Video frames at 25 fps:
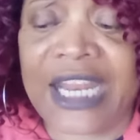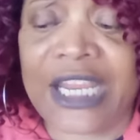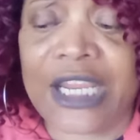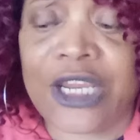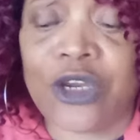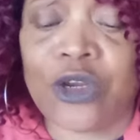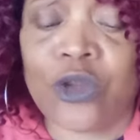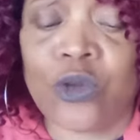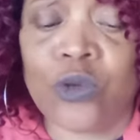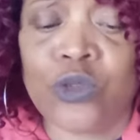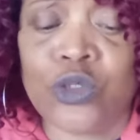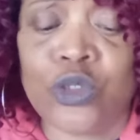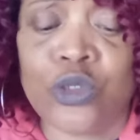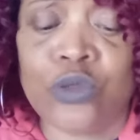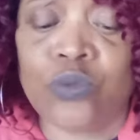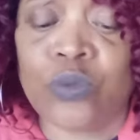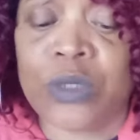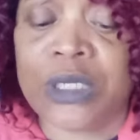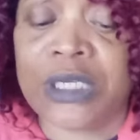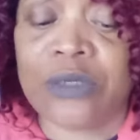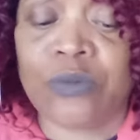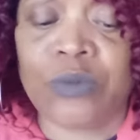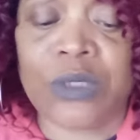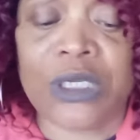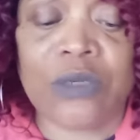here who you
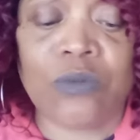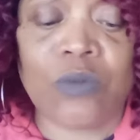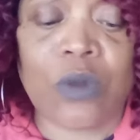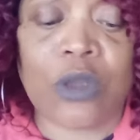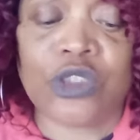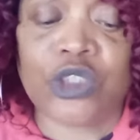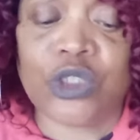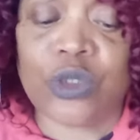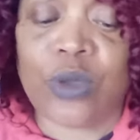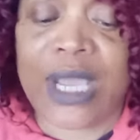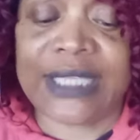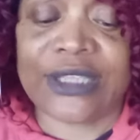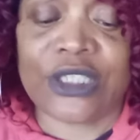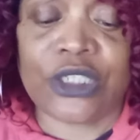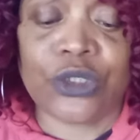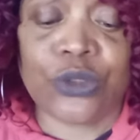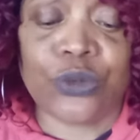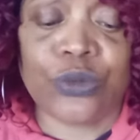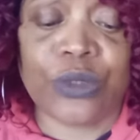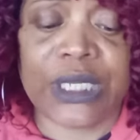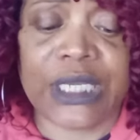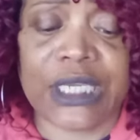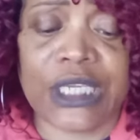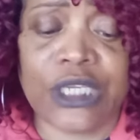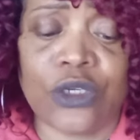really, really want, you're going to have to do
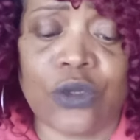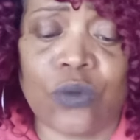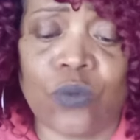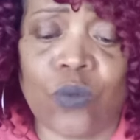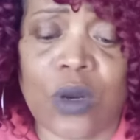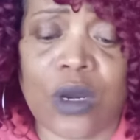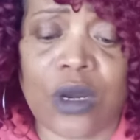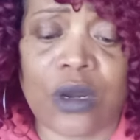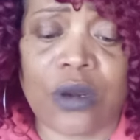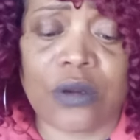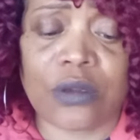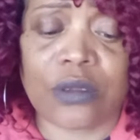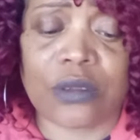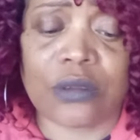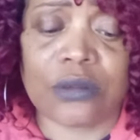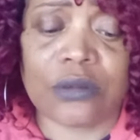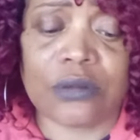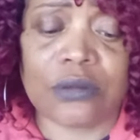the inner work.